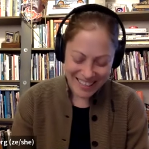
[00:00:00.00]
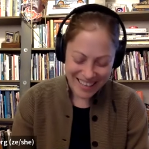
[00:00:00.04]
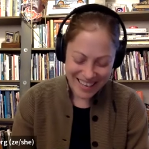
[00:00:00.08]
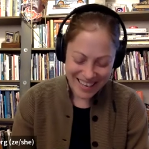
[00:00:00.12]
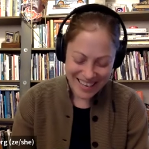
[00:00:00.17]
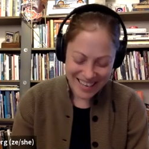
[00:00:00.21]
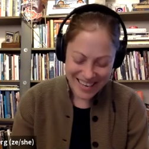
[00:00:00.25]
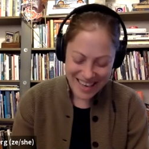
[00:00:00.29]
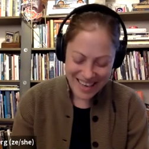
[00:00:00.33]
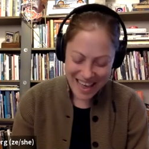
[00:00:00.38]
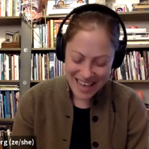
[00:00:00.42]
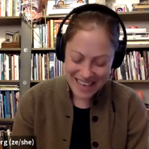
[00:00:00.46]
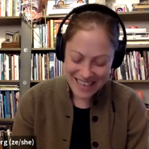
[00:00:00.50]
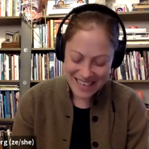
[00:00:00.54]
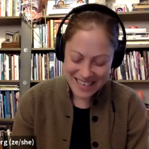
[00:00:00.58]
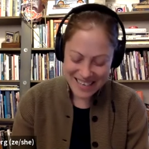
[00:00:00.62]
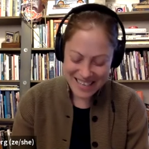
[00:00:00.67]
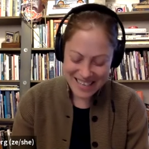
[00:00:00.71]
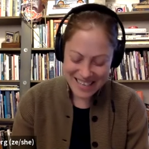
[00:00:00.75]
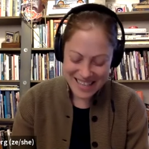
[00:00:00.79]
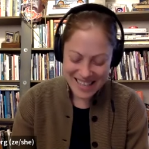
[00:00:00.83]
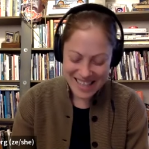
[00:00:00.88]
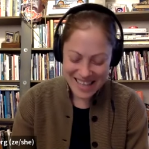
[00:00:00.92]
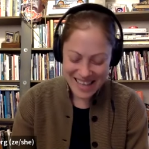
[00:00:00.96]
and and
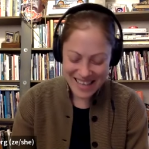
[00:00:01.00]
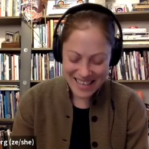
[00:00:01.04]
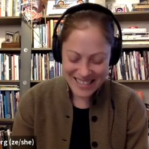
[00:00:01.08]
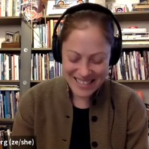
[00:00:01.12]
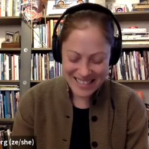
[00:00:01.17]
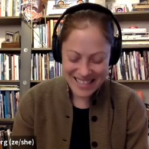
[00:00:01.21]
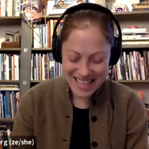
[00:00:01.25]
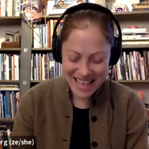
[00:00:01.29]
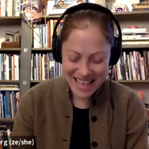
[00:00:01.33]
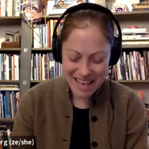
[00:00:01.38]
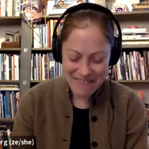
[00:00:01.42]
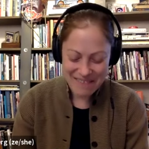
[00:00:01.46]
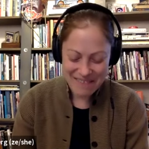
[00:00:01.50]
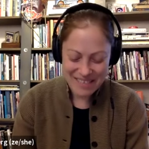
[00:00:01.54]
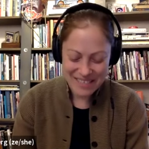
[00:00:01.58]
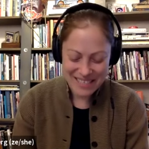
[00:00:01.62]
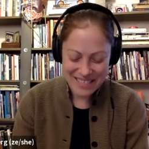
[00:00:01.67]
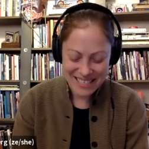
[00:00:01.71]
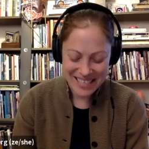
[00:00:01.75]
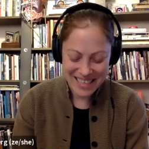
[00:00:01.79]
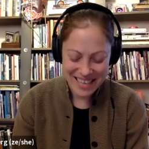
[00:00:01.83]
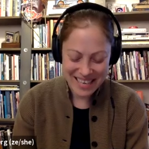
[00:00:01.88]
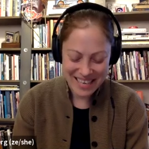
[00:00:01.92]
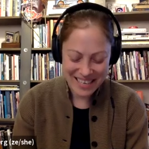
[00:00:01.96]
thus having
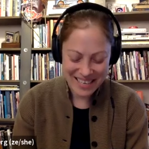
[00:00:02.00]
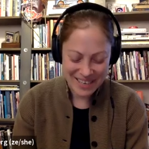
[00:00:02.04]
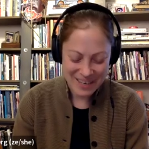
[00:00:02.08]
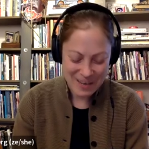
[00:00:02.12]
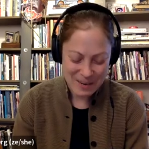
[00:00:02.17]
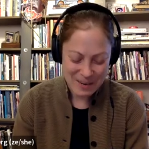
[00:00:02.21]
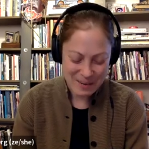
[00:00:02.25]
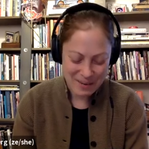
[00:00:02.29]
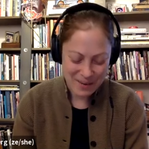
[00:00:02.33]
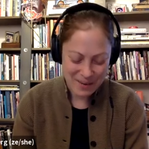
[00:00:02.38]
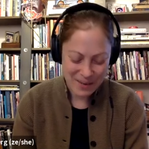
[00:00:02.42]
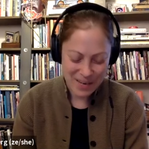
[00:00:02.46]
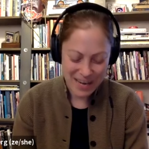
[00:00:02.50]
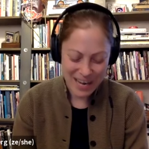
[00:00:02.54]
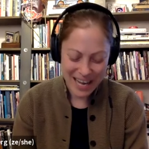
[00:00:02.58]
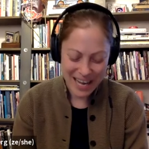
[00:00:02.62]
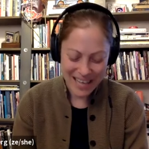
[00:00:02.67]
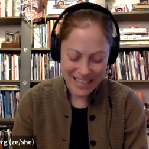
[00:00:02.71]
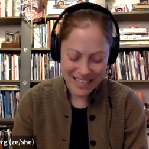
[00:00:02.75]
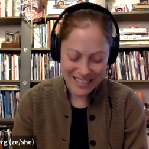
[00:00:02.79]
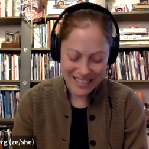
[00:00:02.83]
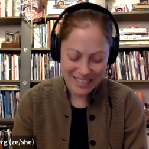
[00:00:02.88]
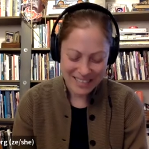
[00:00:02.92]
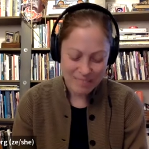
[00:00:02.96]
cited
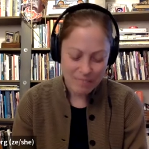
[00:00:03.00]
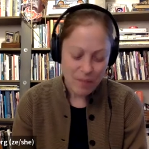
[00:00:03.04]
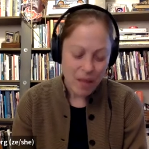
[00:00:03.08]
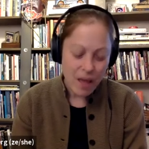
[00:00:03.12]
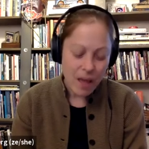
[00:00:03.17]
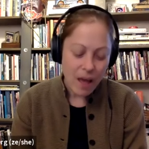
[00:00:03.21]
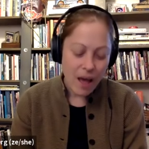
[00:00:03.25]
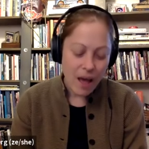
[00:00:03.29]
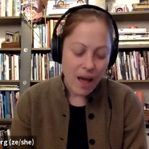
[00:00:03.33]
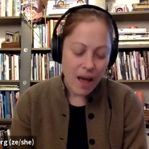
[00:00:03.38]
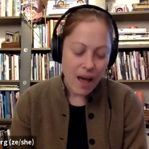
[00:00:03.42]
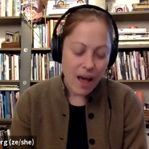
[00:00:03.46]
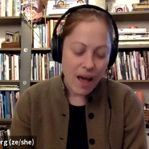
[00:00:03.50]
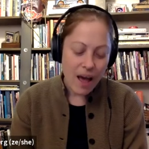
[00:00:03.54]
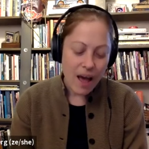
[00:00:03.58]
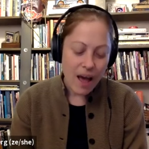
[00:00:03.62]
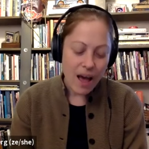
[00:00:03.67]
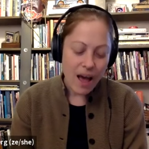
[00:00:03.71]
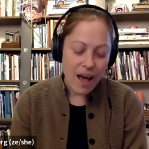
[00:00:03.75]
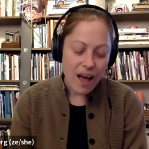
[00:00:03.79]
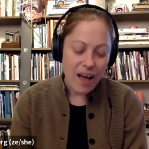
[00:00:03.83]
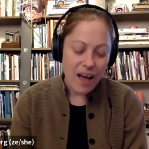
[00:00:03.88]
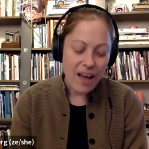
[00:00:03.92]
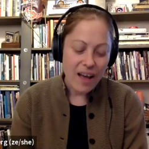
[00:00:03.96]
forgot.
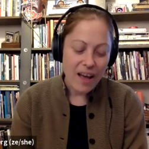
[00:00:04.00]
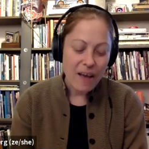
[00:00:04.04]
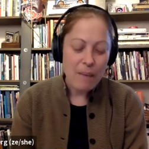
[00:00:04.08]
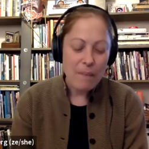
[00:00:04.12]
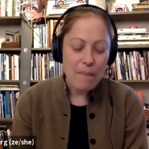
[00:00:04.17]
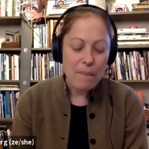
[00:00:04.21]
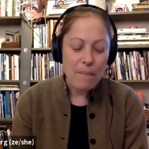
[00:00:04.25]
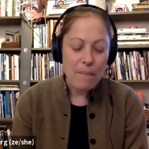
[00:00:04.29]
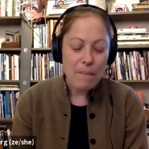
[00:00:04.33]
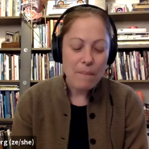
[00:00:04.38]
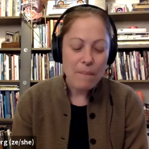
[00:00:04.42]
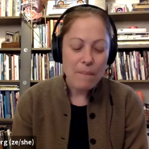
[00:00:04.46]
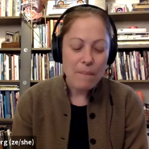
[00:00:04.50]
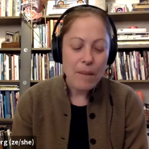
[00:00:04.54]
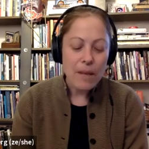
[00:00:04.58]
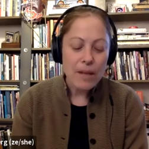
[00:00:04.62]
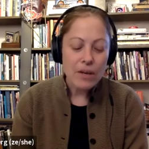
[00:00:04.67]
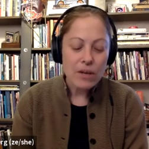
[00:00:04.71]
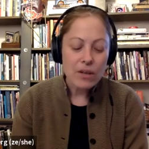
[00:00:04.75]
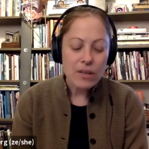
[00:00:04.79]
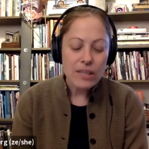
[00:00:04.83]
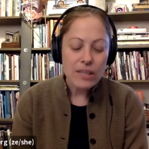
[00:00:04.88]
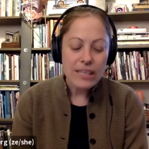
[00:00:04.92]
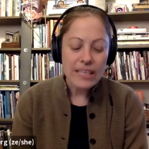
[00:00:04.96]
Uh, my
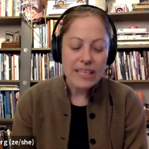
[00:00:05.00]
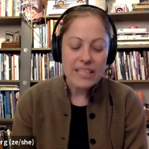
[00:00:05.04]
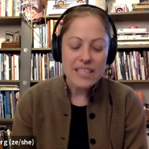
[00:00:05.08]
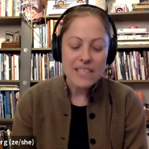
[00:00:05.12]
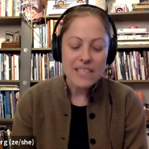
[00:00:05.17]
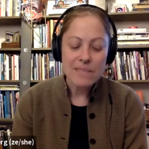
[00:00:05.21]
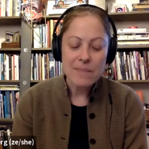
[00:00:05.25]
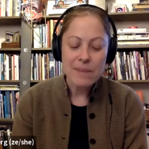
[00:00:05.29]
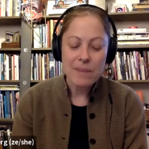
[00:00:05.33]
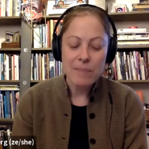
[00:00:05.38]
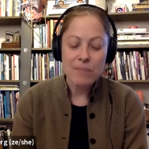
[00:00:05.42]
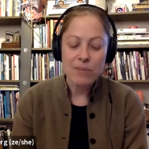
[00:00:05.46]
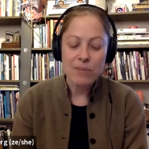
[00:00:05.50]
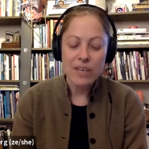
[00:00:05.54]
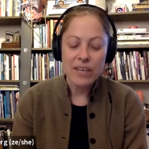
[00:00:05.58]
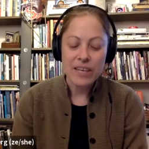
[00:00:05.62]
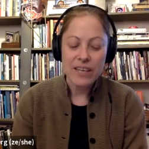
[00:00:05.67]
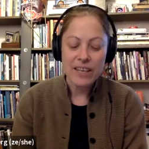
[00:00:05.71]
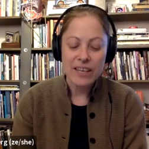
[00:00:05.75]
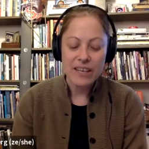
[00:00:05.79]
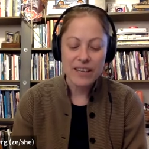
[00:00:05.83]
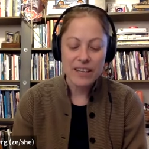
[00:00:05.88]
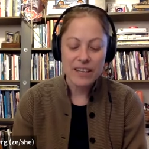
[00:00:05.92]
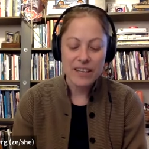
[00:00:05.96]
earliest
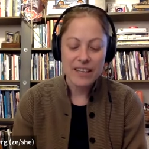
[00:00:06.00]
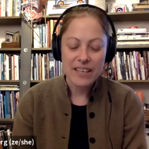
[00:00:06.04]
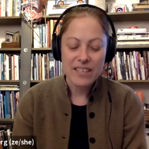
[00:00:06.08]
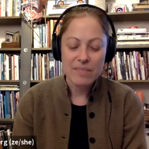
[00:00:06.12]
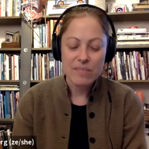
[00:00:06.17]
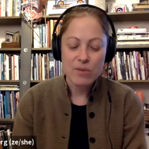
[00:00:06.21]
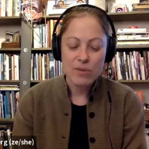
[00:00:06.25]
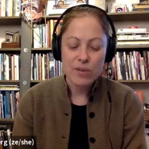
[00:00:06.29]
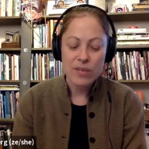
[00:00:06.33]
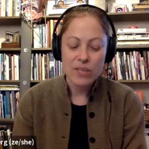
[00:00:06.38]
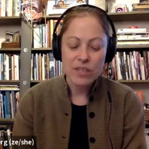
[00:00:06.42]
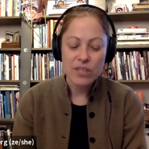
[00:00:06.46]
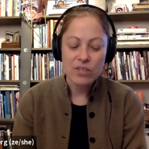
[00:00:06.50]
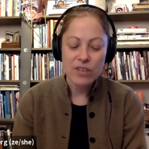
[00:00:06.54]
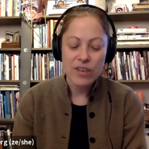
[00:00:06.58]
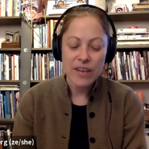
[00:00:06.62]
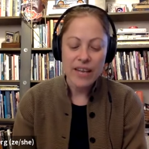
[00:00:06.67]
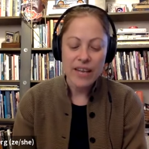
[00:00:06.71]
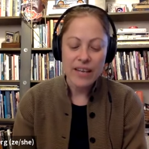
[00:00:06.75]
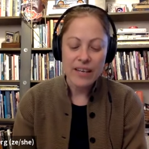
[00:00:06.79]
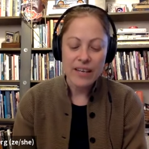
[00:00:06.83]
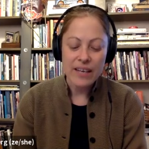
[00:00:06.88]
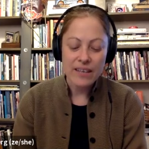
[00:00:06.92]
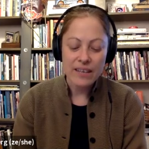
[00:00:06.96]
memory is aboard a
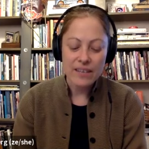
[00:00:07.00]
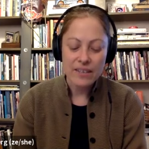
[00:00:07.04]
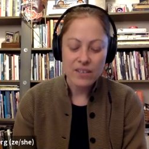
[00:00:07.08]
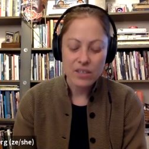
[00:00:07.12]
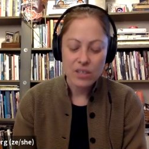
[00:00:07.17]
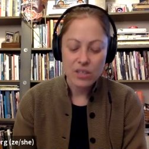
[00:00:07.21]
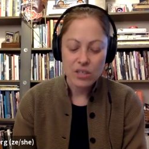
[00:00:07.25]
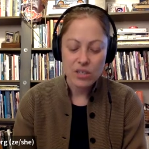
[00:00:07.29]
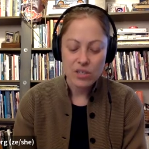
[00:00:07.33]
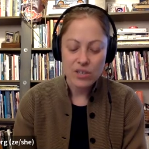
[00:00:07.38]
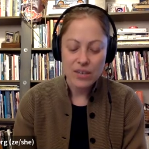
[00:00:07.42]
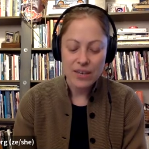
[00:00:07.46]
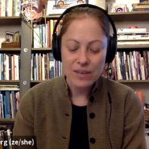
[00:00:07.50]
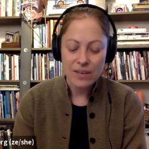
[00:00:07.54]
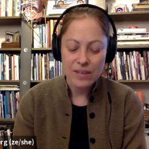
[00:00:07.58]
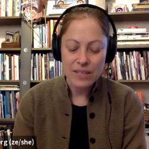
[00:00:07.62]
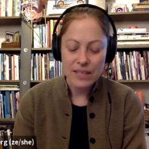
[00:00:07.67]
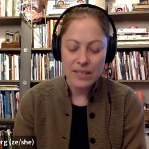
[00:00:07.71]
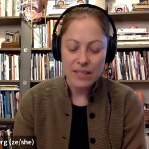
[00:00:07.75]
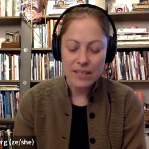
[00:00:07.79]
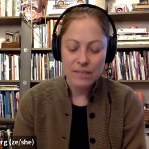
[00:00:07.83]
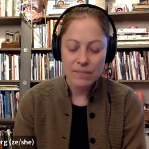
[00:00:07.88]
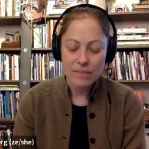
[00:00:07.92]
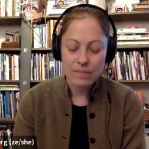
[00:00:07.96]
train,
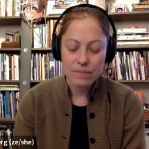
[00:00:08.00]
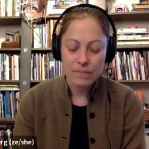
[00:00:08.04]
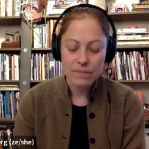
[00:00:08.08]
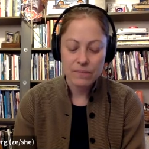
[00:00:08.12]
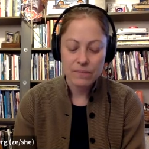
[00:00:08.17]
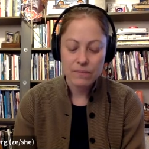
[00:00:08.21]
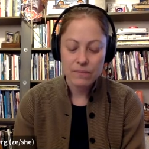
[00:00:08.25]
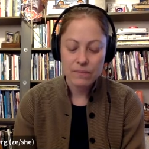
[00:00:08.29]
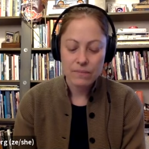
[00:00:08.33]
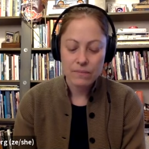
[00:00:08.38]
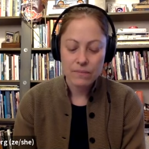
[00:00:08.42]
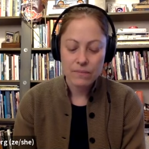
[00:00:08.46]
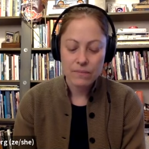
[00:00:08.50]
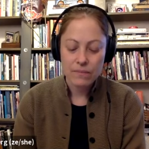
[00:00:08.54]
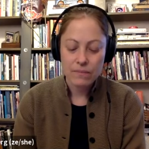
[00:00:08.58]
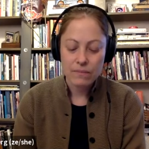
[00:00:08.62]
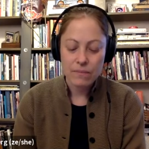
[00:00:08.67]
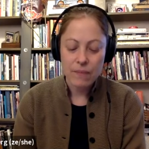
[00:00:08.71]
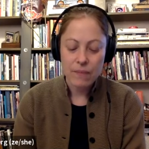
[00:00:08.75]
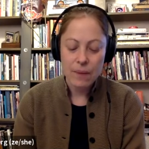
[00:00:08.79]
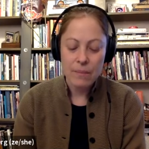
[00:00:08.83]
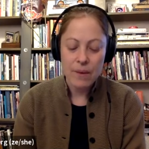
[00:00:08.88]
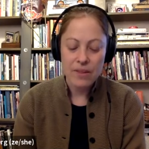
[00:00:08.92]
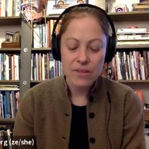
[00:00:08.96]
drowsing.
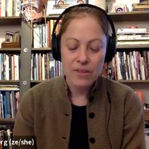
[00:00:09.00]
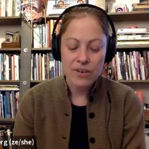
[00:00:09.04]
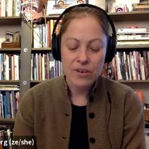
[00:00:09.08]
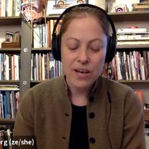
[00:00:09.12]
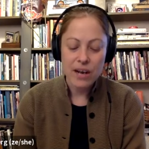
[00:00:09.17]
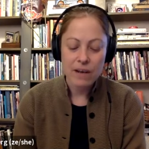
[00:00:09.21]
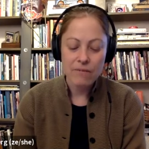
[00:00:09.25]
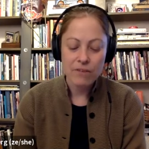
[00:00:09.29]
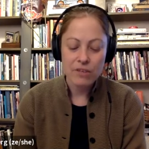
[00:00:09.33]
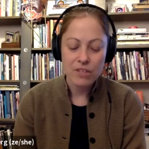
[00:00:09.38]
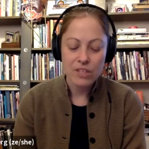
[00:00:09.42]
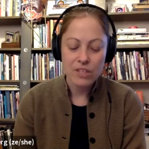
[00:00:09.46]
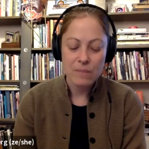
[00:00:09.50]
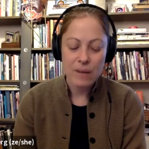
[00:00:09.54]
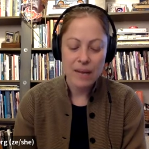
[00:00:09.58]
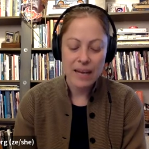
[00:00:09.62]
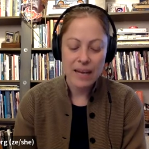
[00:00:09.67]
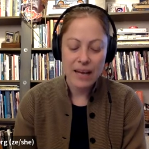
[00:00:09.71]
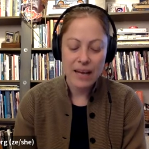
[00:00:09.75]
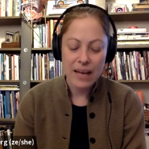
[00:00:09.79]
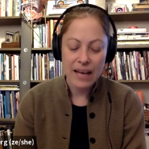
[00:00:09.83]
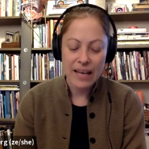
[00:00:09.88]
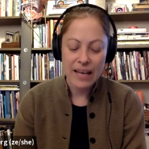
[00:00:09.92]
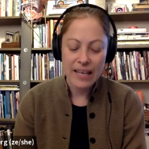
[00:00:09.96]
My mother covers my
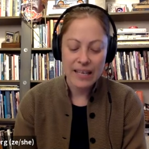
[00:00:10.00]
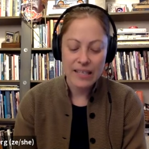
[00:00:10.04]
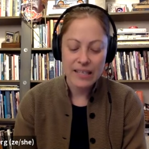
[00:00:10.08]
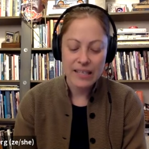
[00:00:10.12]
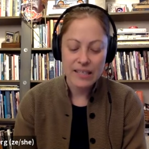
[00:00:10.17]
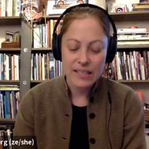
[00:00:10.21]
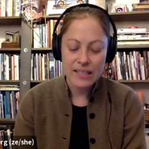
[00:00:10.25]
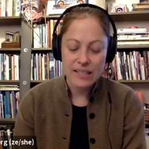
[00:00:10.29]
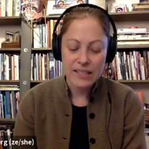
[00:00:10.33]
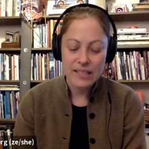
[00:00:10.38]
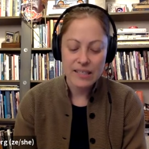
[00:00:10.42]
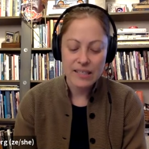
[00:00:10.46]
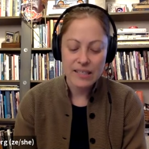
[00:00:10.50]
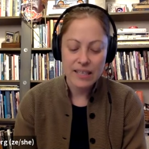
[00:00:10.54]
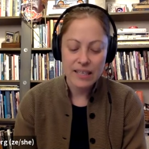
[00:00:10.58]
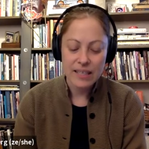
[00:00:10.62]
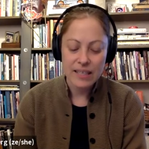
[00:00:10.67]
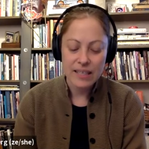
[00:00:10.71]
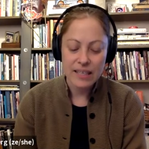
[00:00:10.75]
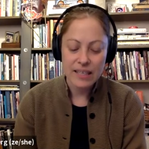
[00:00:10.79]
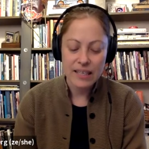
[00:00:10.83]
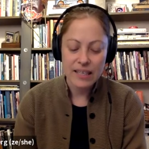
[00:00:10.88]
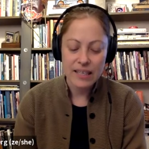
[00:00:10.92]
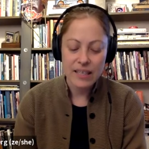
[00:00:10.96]
eyes
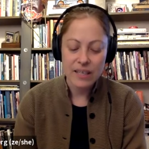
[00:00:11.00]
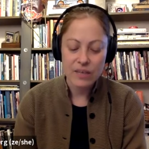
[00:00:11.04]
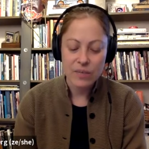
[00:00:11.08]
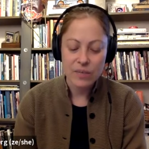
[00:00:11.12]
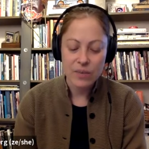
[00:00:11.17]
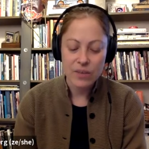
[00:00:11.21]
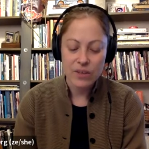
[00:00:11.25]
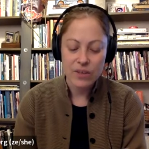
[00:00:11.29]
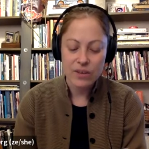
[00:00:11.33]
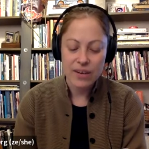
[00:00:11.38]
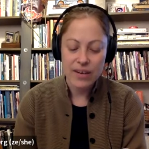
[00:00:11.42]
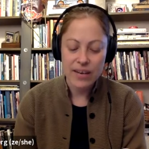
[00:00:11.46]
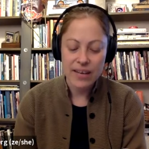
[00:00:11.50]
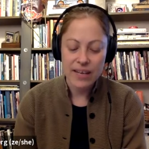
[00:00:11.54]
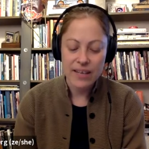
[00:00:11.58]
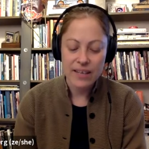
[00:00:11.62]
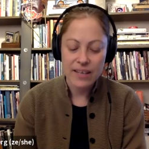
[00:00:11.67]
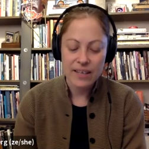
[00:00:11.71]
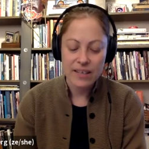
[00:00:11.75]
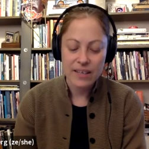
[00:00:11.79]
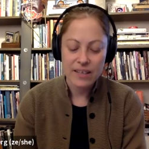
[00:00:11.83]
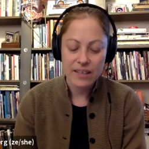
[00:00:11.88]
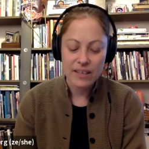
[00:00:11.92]
suddenly with her hand,